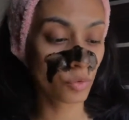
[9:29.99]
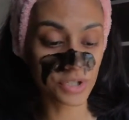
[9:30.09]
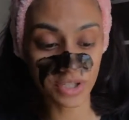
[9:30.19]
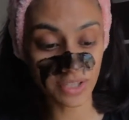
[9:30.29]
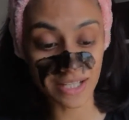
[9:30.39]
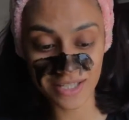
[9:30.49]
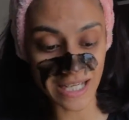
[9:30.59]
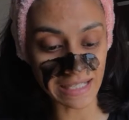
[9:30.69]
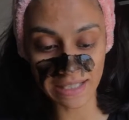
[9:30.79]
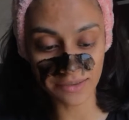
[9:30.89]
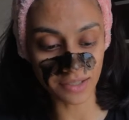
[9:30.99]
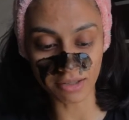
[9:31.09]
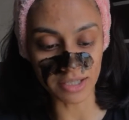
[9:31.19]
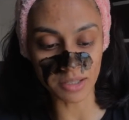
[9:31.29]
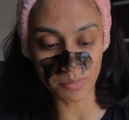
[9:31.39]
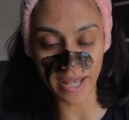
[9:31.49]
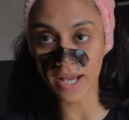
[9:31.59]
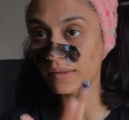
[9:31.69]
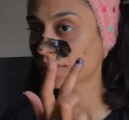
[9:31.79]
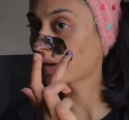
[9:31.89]
which is instantly secreted by
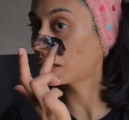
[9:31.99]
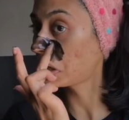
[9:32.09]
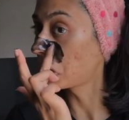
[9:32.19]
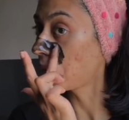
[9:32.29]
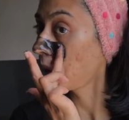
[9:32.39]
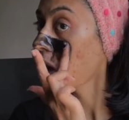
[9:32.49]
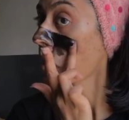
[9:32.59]
our skin.